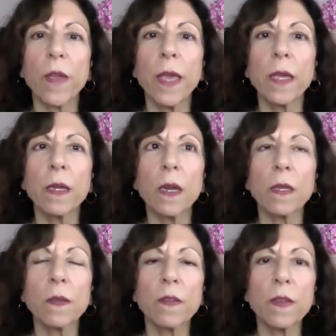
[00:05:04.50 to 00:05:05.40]
And
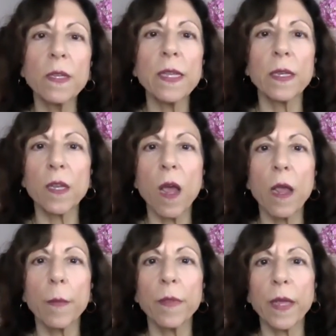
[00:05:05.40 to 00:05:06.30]
since that
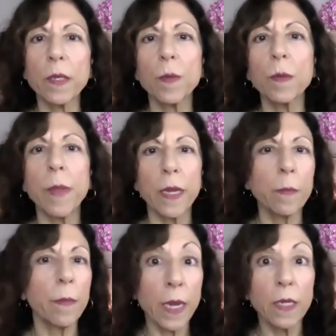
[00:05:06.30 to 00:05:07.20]
time, and that's been many,
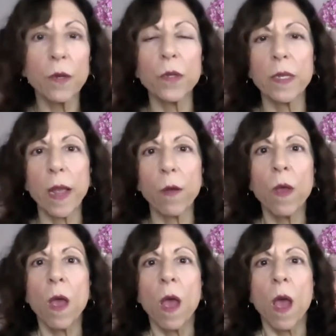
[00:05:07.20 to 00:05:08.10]
many years now,
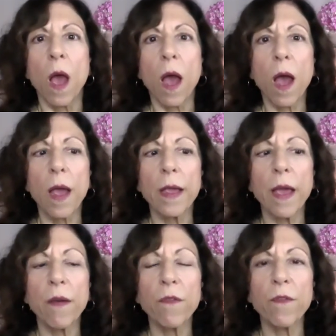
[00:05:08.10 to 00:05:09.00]
I
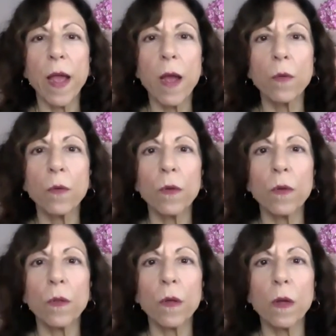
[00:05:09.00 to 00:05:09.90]
have found,
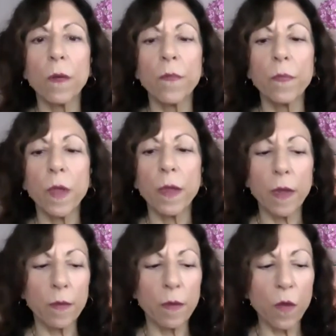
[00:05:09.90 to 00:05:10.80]

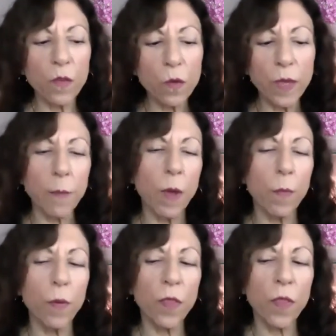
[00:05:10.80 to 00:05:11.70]
I also came
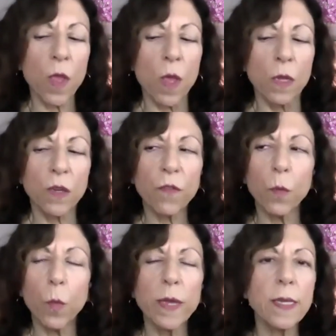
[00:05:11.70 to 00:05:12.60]
up with
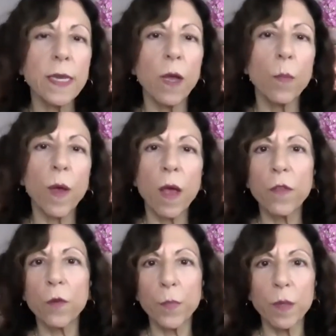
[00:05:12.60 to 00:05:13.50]
different ways to help
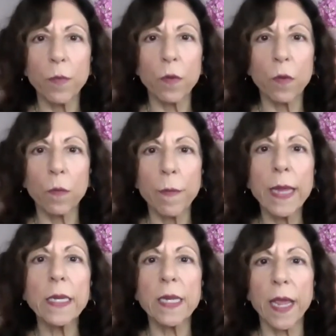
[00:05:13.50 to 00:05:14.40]
other people
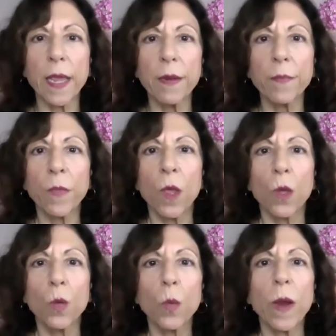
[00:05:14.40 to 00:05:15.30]
meditate
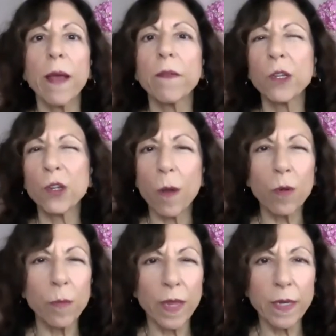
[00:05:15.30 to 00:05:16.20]
who were having
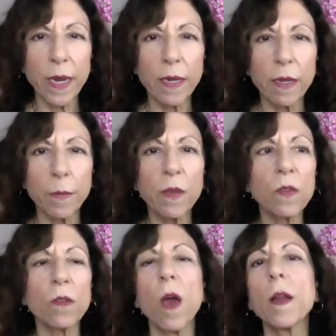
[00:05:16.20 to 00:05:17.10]
trouble meditating, because
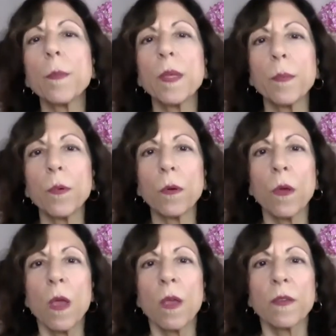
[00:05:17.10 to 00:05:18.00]
a lot of people
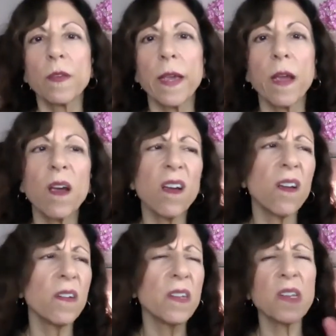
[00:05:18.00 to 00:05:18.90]
say,
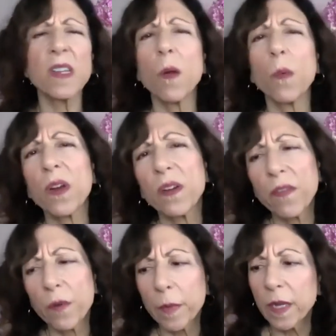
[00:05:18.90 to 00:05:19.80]
oh, it's just not working
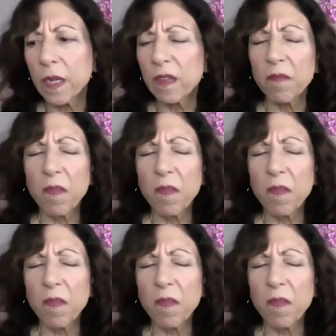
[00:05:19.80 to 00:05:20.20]
for me.